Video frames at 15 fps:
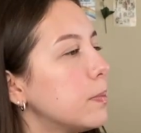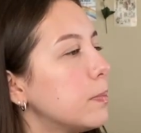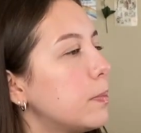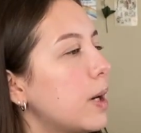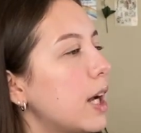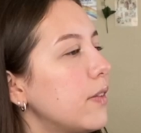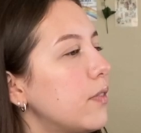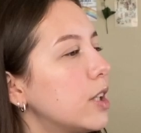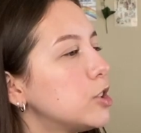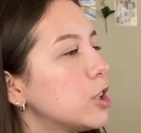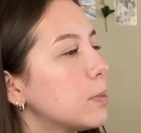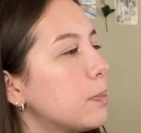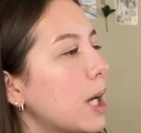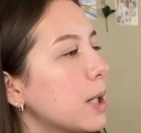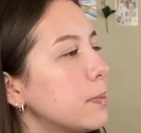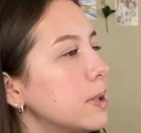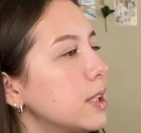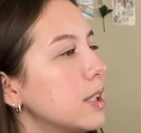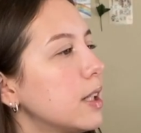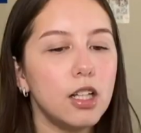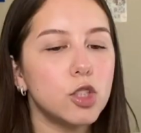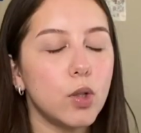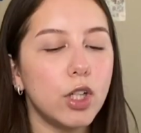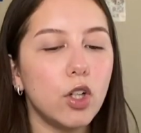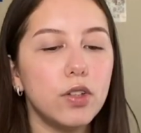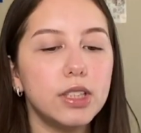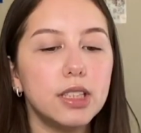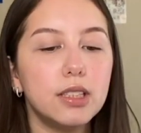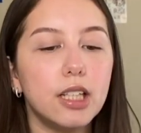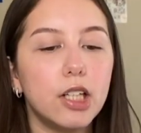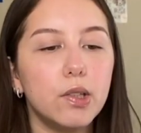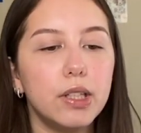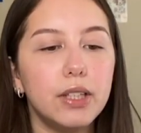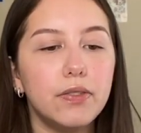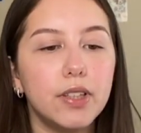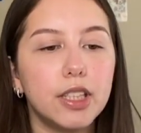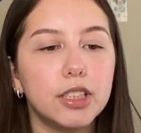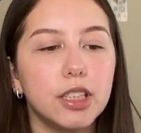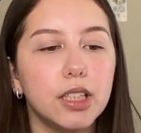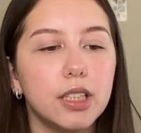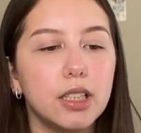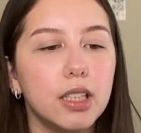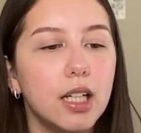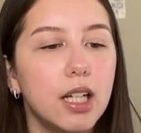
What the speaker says: by Frederick Backman. So I know this is literary fiction.